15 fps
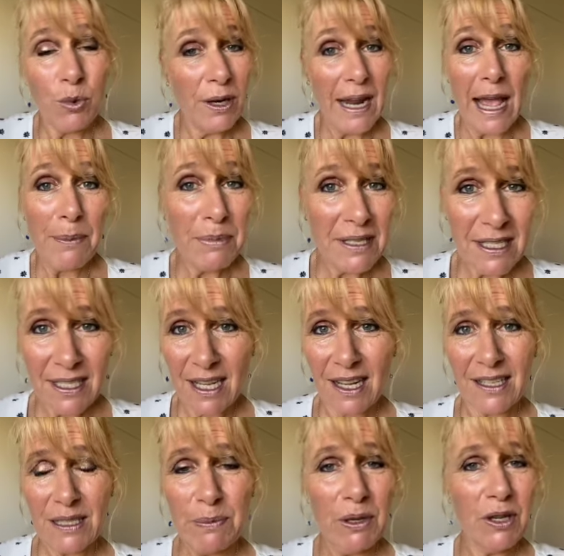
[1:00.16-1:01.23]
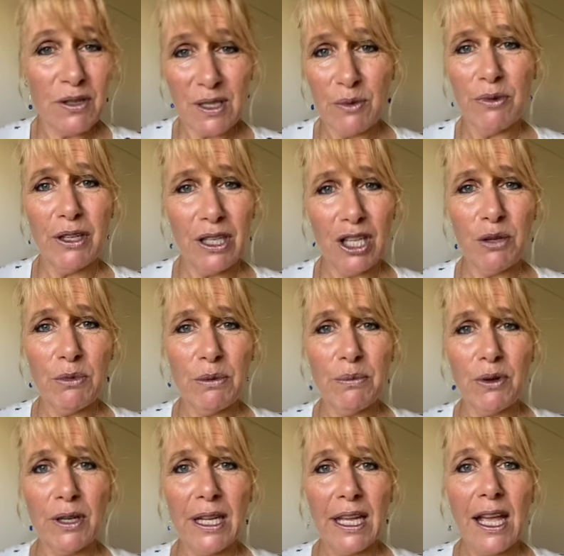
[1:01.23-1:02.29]
happens to us because we're in a human
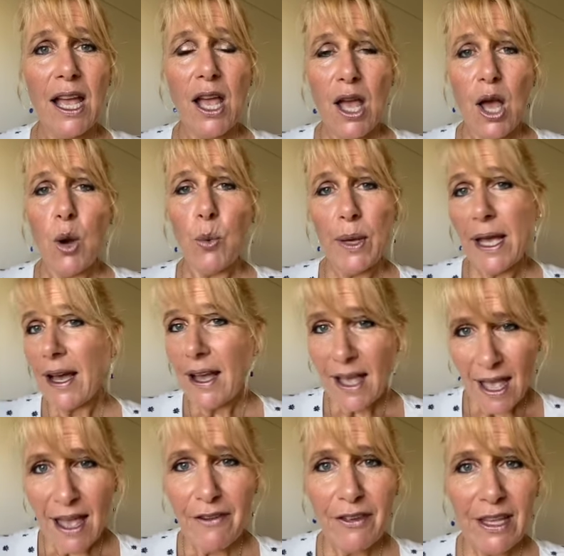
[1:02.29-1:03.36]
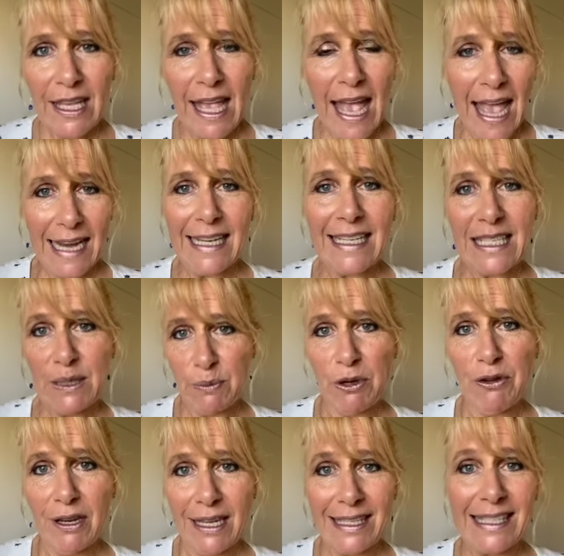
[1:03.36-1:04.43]
body. We are having an
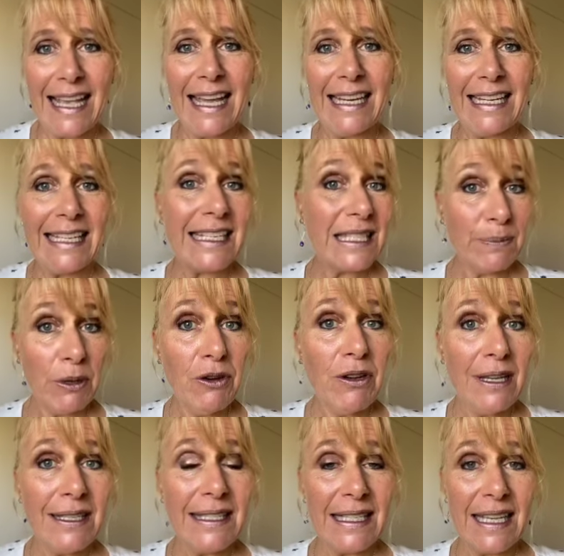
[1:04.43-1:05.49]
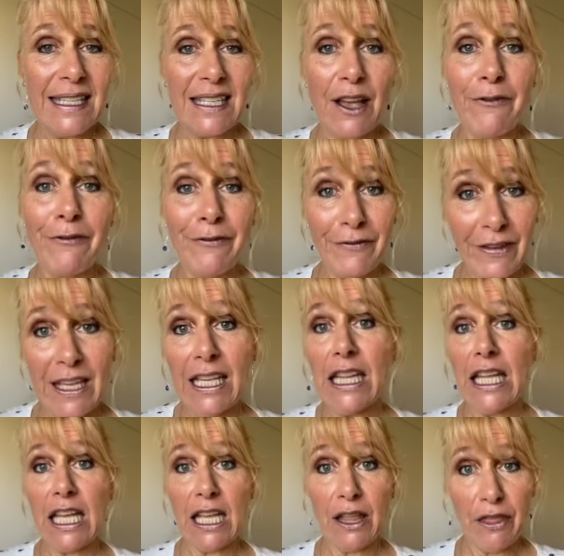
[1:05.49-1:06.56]
experience, and an experience is a
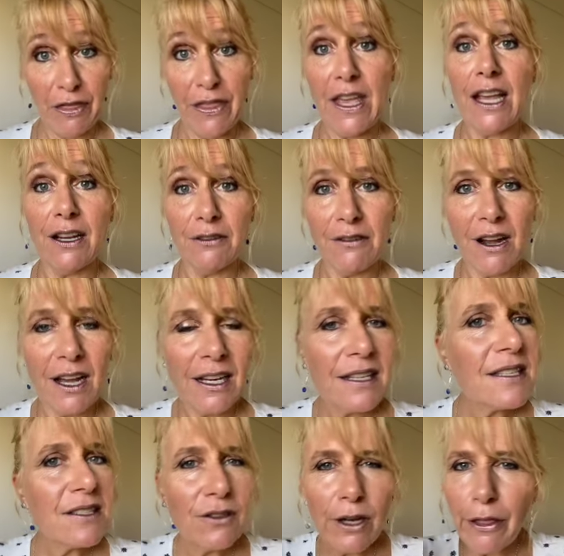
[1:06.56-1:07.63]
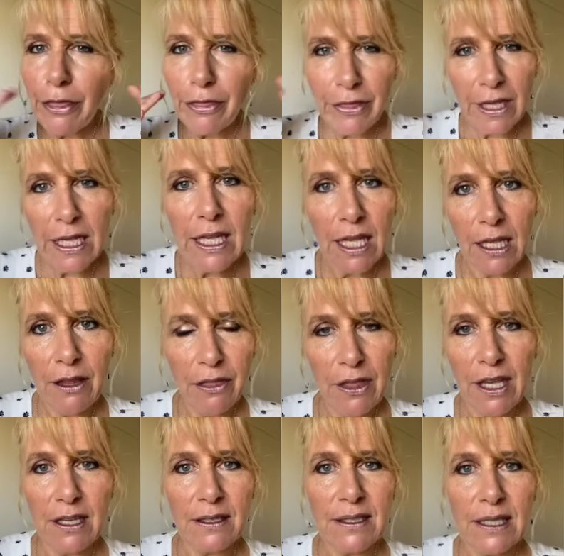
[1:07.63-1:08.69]
feeling thing, right? It's not a thinking
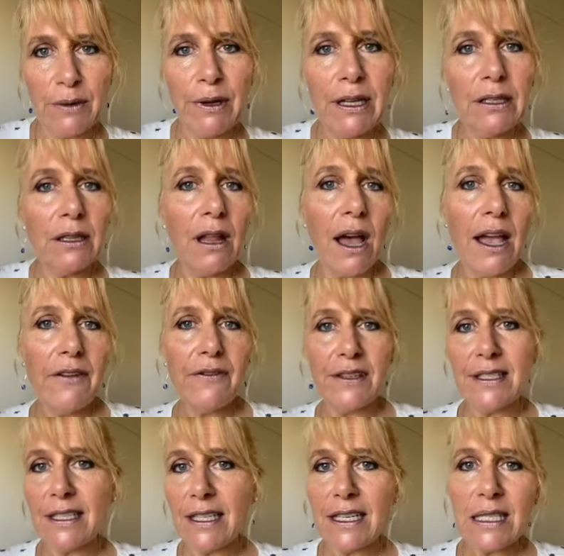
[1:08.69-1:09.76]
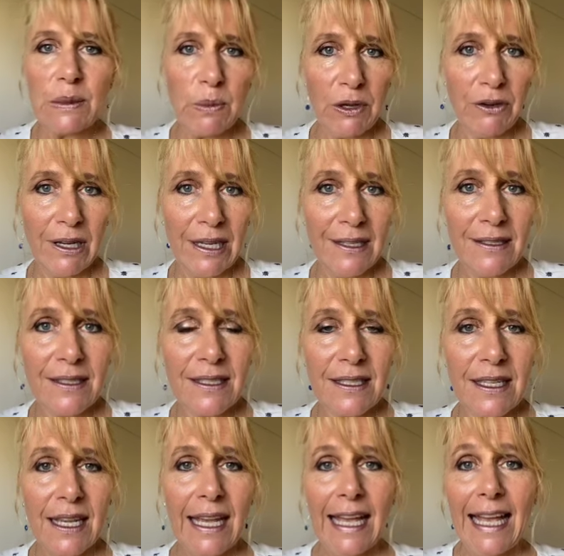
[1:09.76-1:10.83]
thing. So our life is an experience.
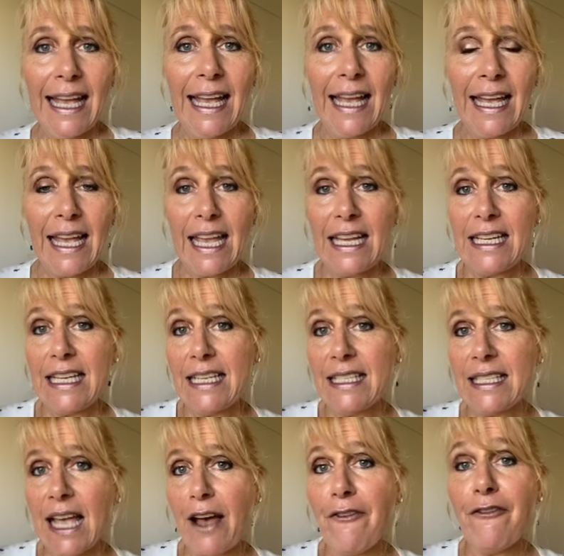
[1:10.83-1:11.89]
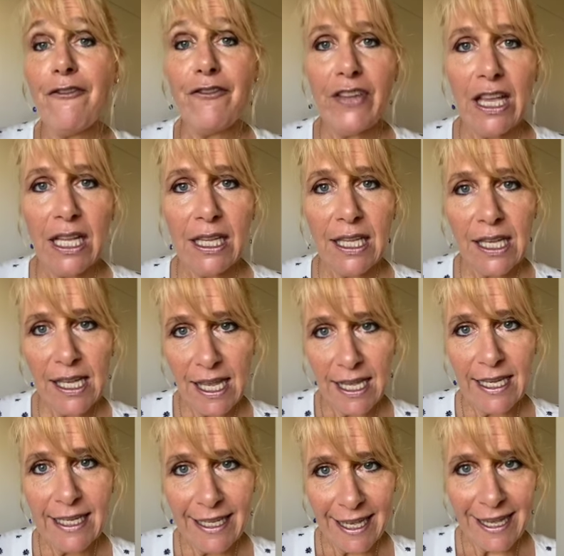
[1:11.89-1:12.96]
It is a feeling
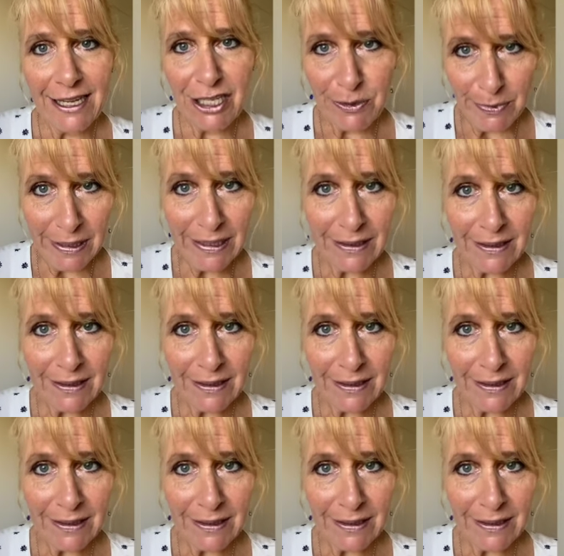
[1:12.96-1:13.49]
engagement,